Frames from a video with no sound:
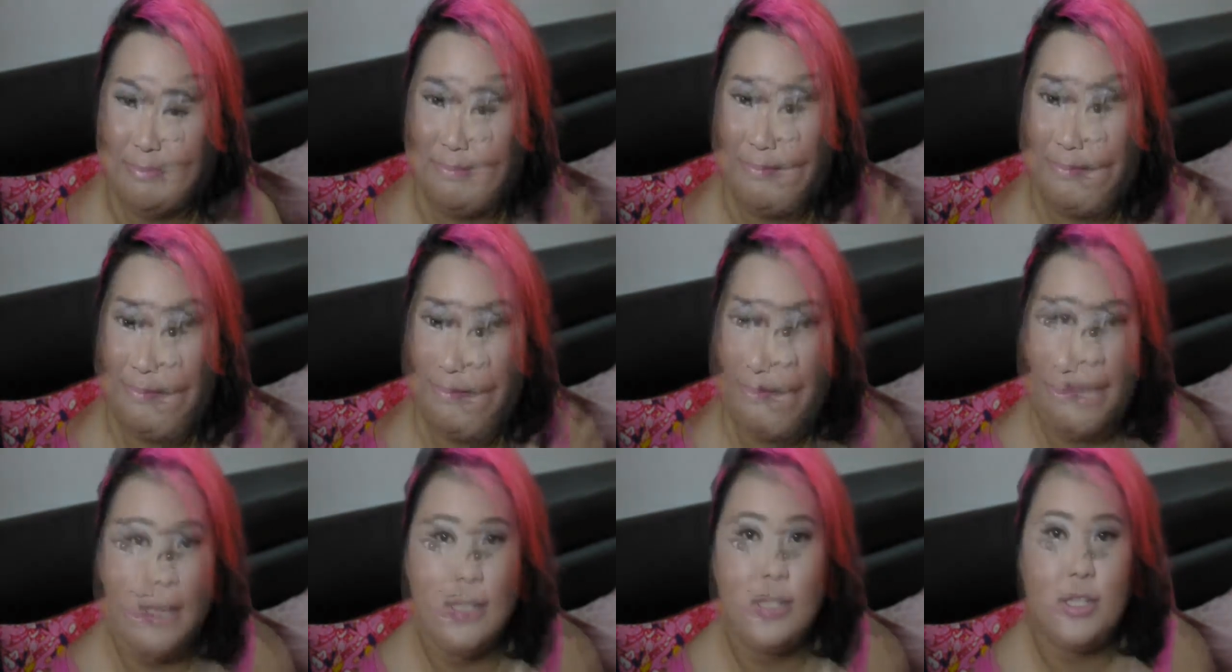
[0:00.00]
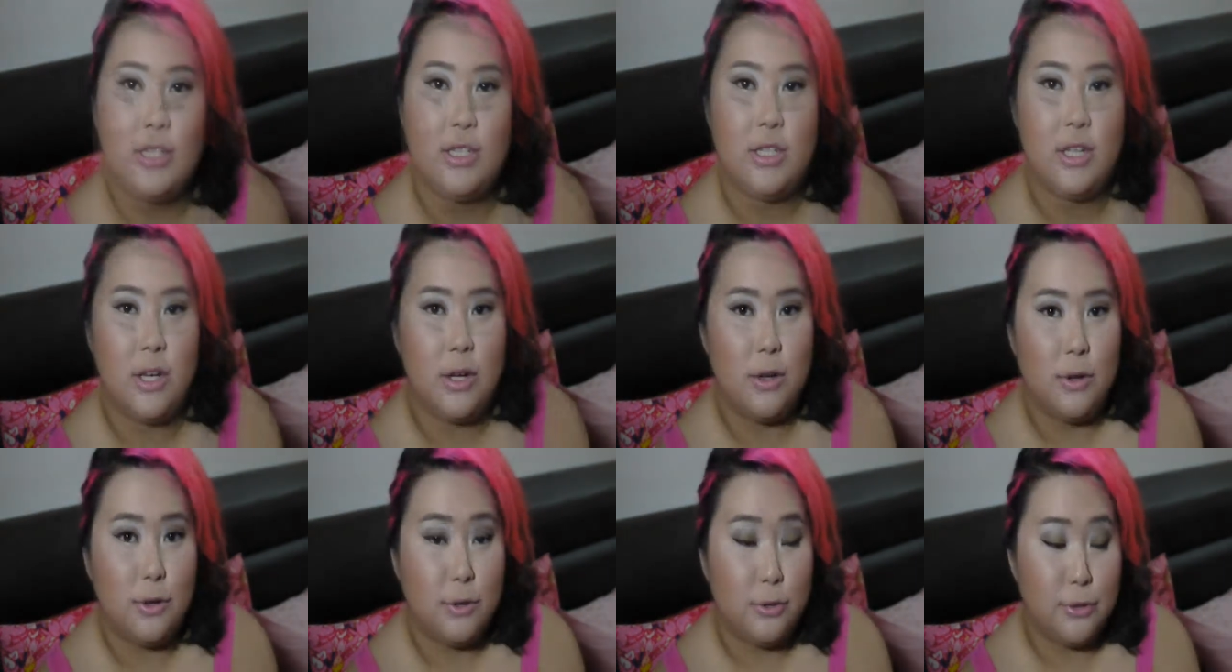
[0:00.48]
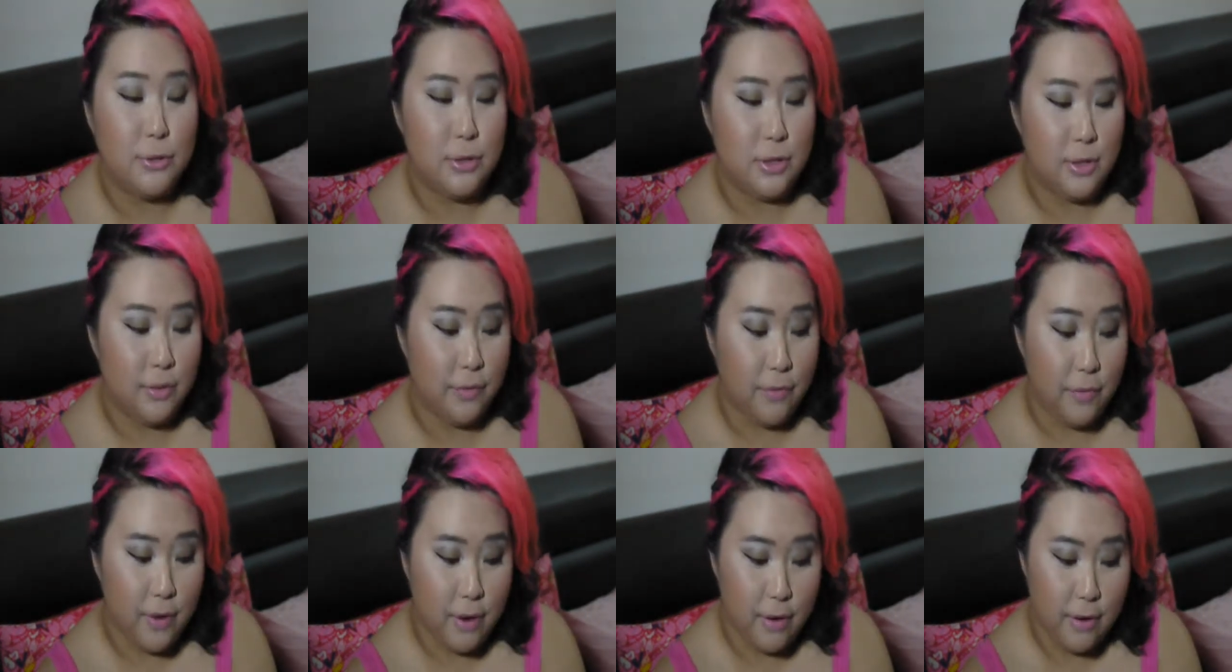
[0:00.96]
Okay, so
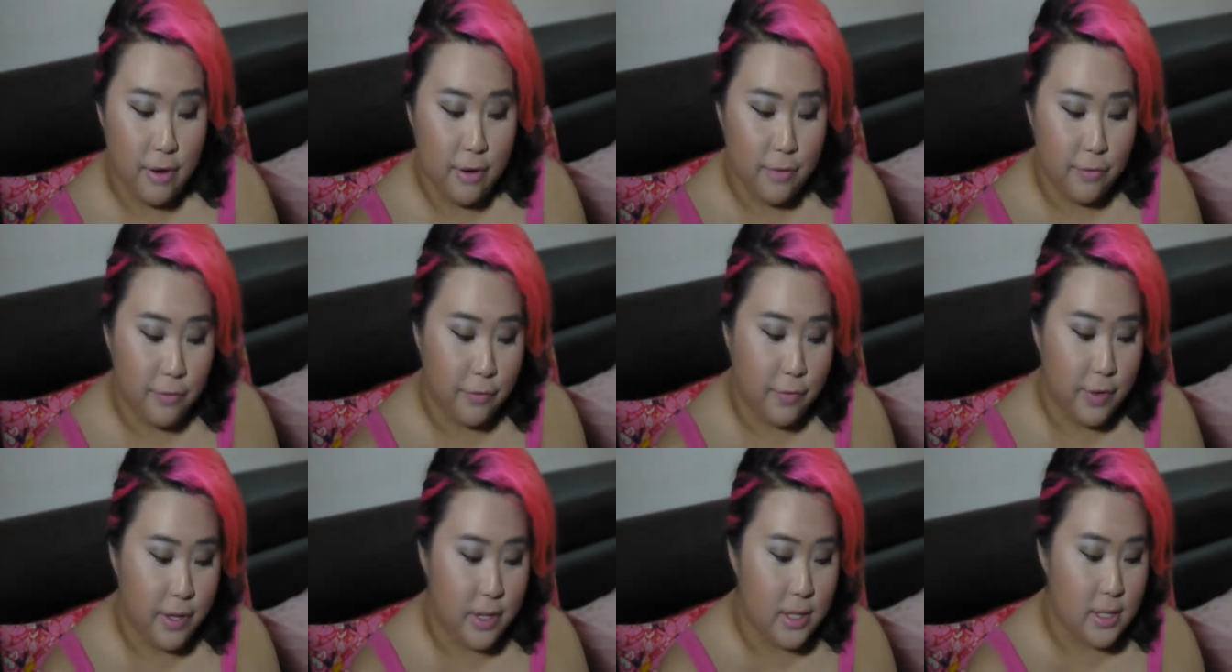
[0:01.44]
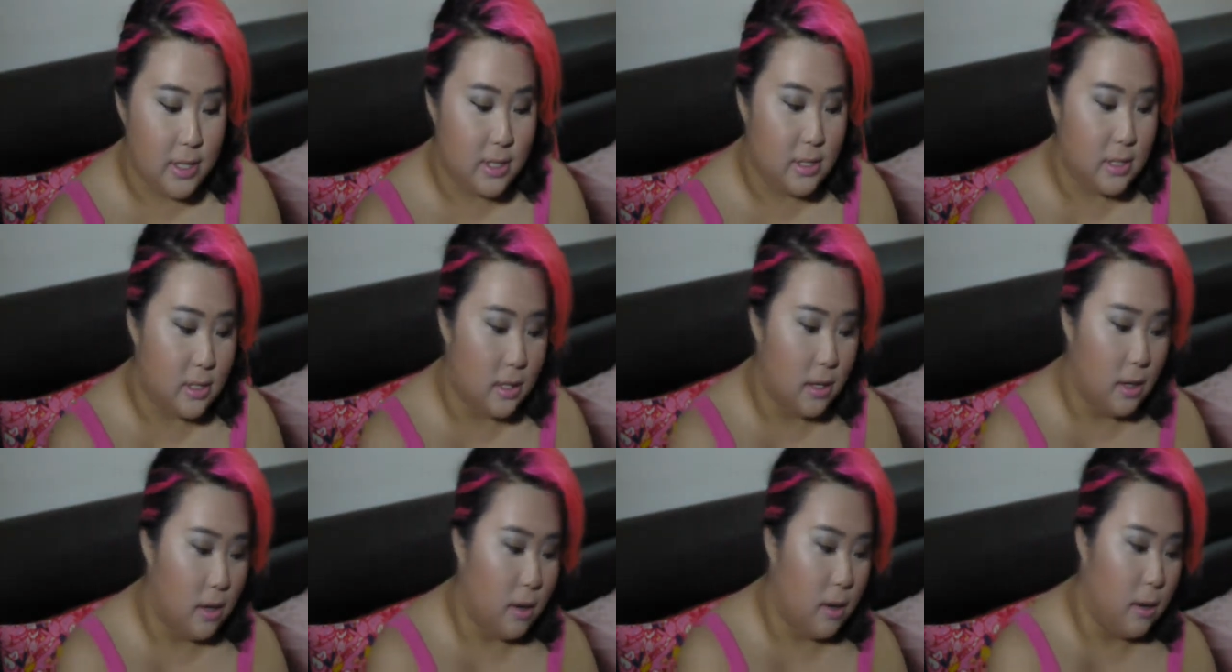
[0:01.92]
the very first